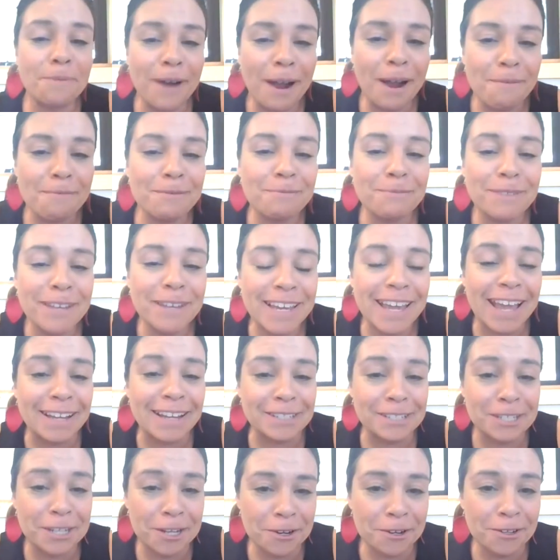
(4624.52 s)
probably
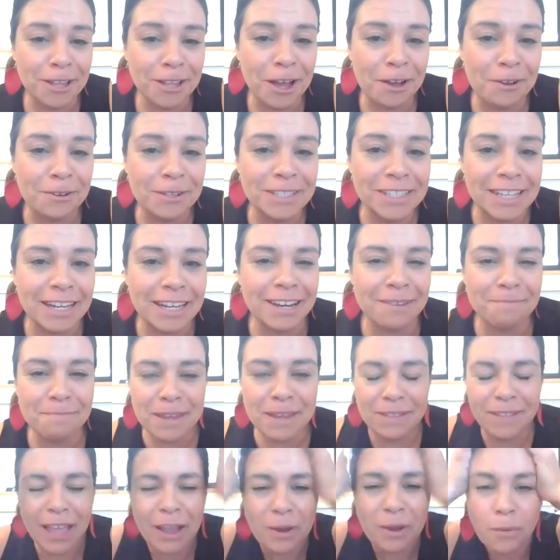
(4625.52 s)
get 2 loans in and
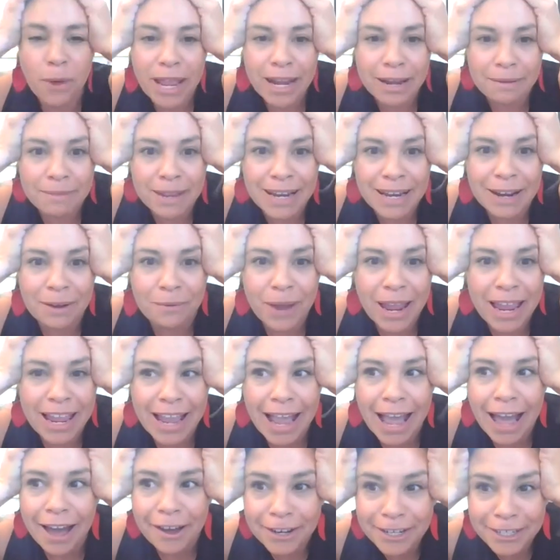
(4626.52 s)
be like, wait a minute, wait,
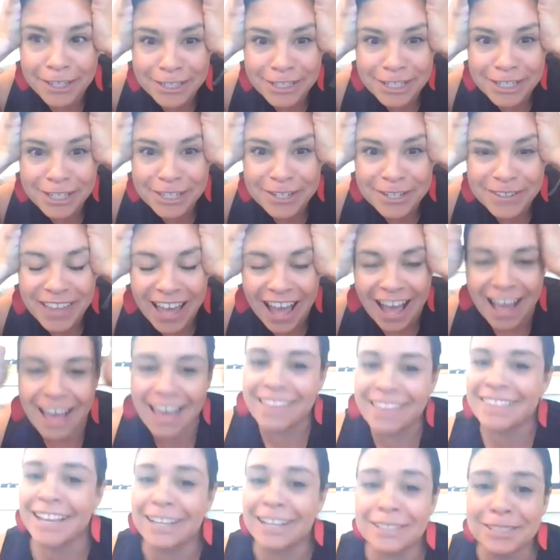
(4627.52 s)
how did she do that?
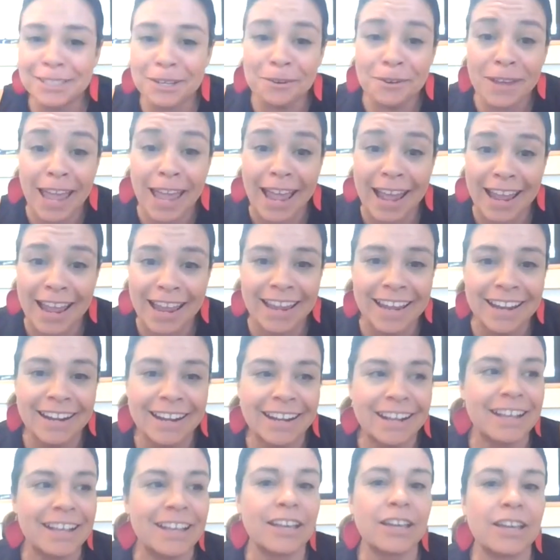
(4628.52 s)
And that's okay.
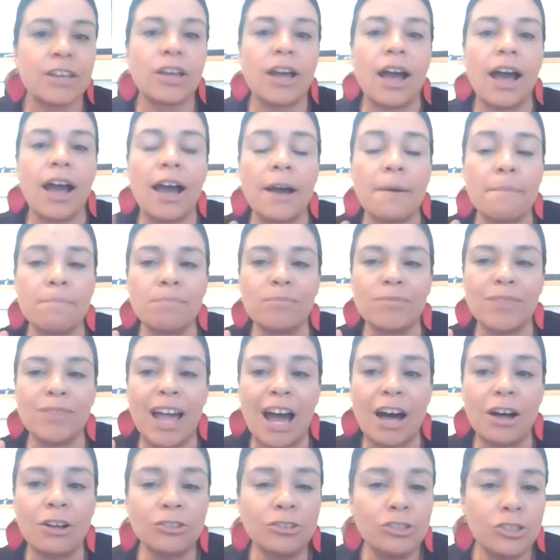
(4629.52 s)

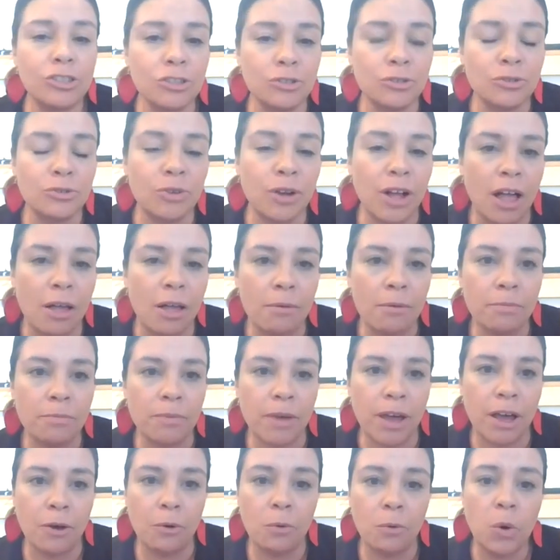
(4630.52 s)
I'll
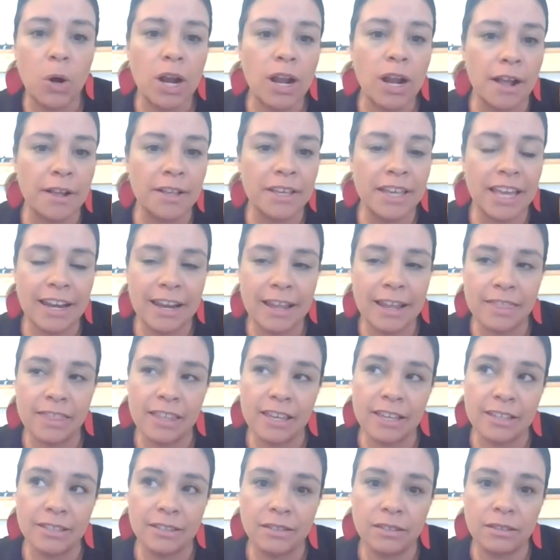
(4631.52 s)
work on getting
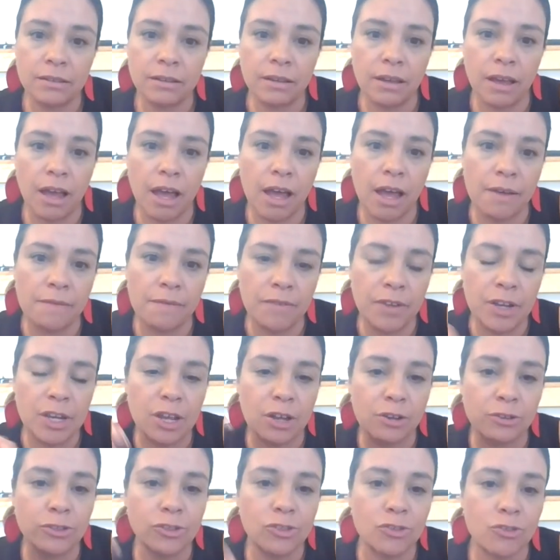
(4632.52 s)
this
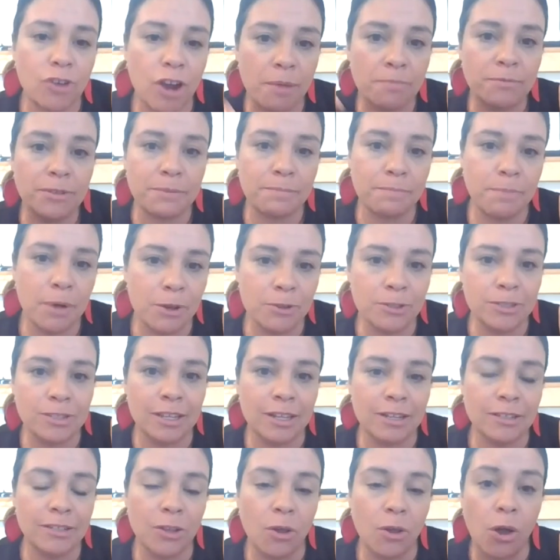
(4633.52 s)
video scrubbed and
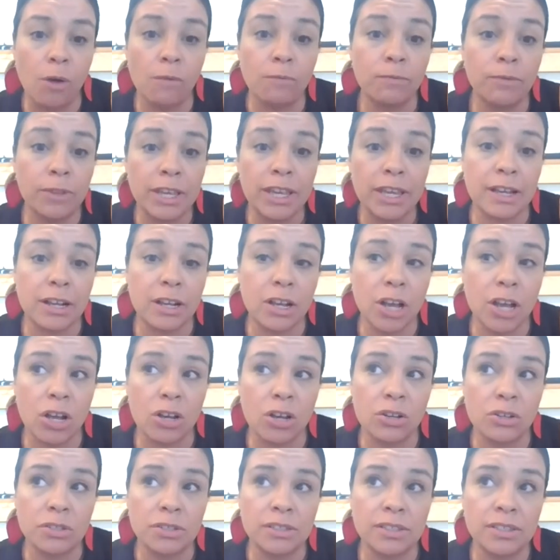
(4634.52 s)
posted. So hopefully it
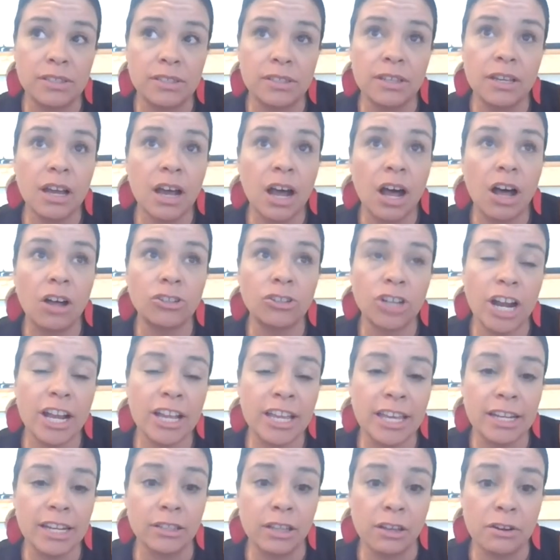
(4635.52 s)
goes, I'll try and
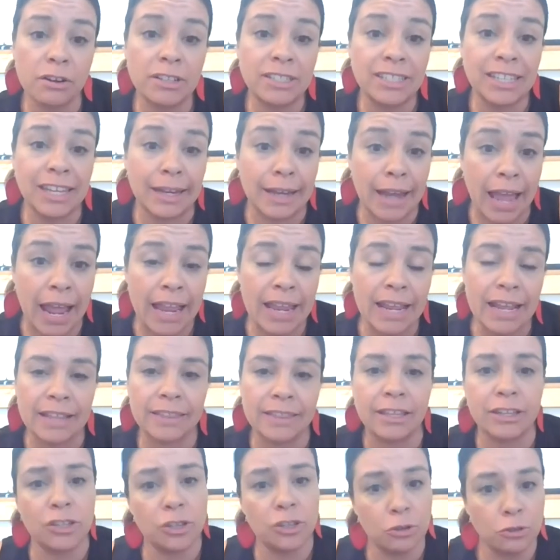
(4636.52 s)
get it loaded tonight, and
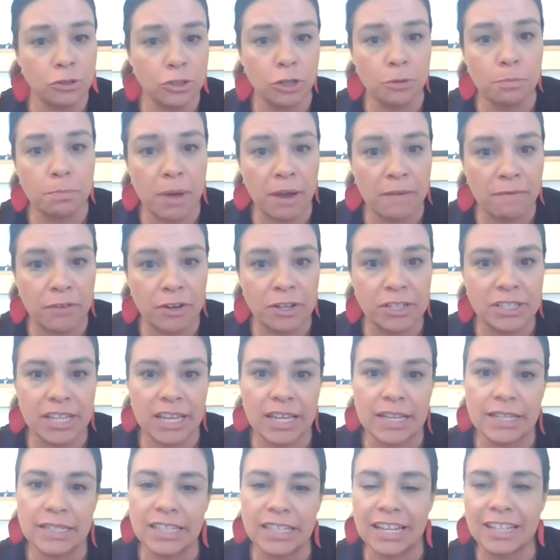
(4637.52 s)
then YouTube buffers
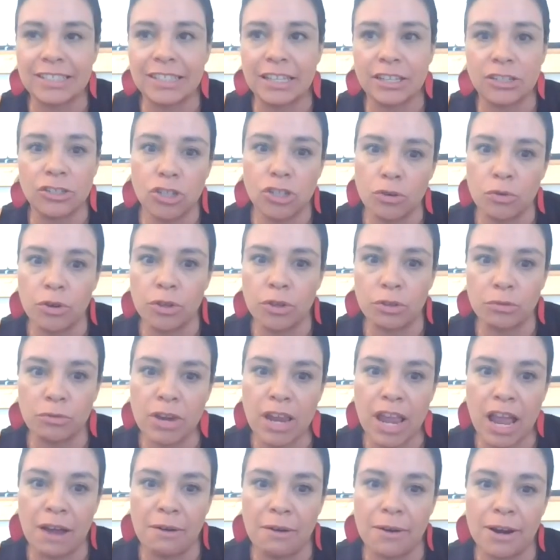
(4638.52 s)
it. It takes like 2 or 3
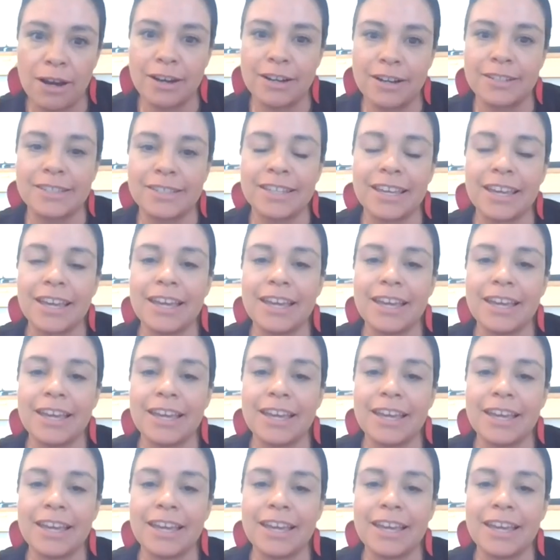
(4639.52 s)
hours.